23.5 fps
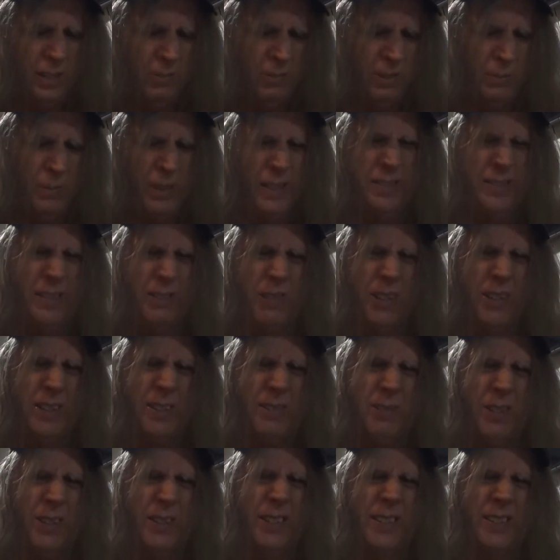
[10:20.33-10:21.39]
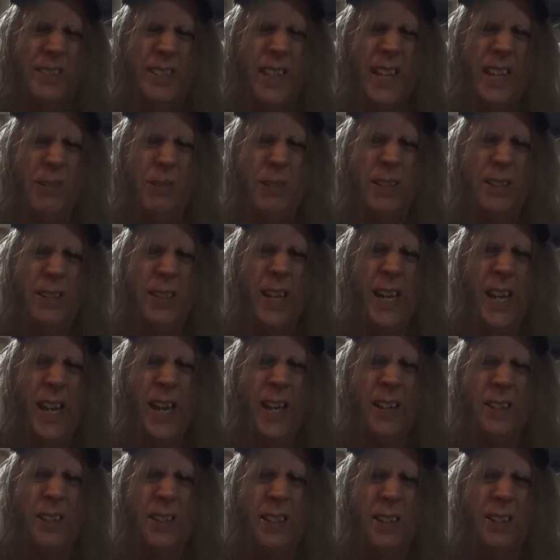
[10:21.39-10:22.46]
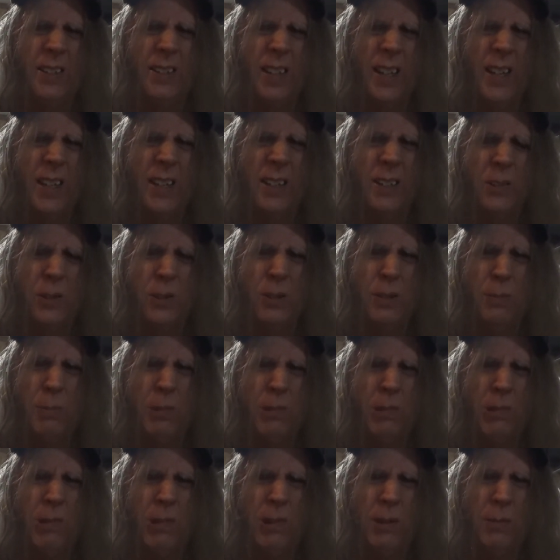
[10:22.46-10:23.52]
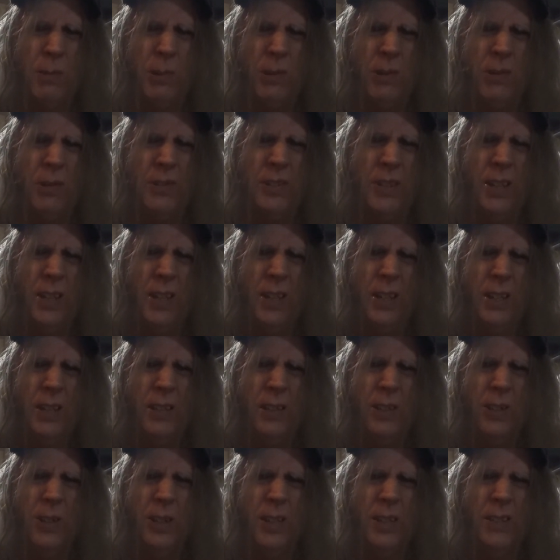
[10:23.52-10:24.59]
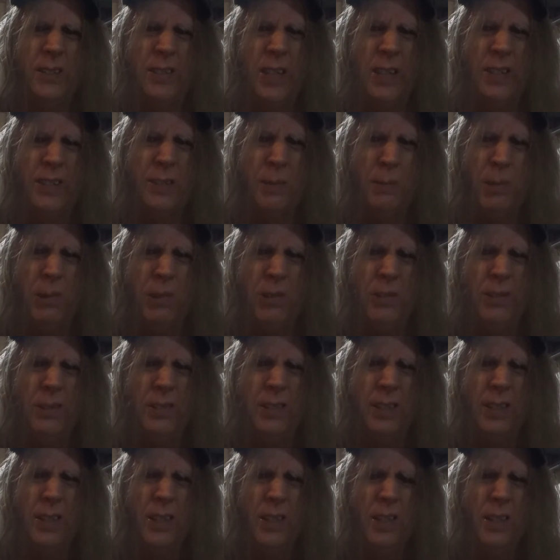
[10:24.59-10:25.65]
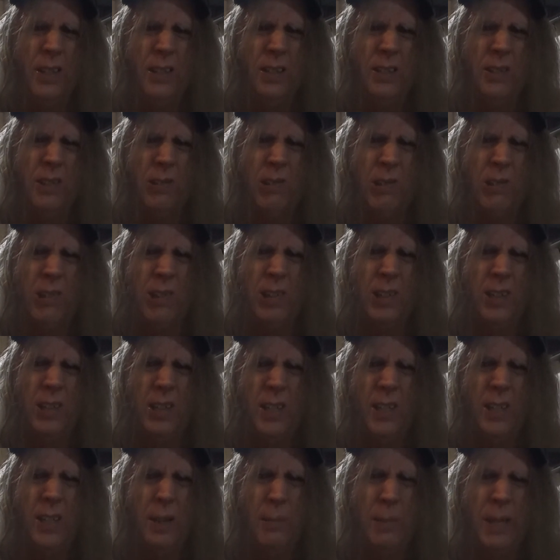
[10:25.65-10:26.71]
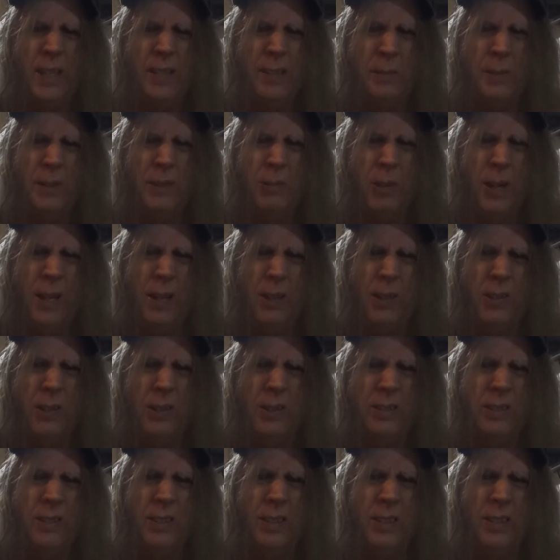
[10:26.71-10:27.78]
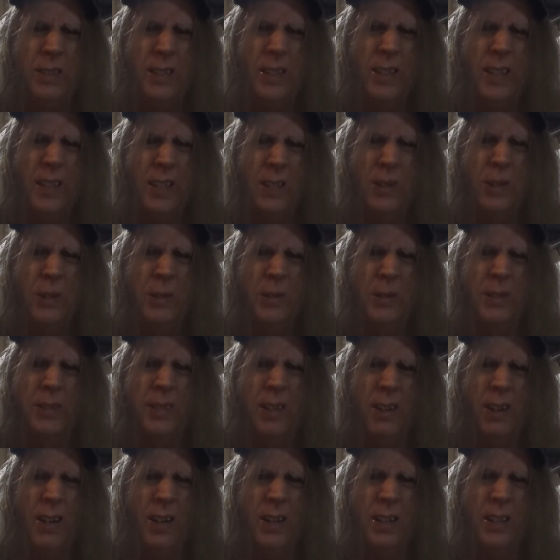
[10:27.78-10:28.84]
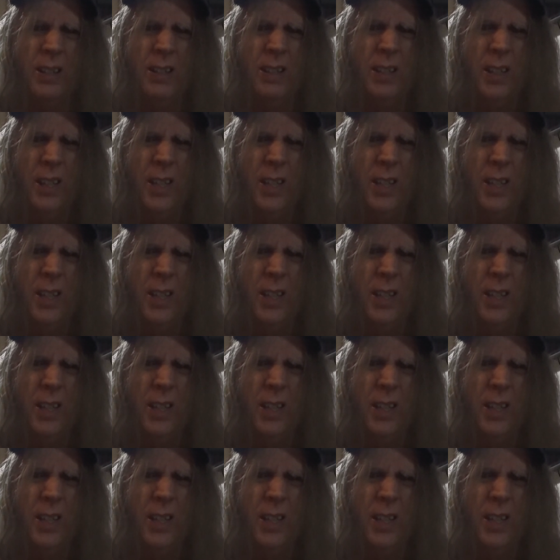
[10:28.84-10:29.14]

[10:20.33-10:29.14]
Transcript: Well, basically, what is he saying with that? It's like you're deplorables, you're untouchables, you're basement dwellers, like Hillary was talking.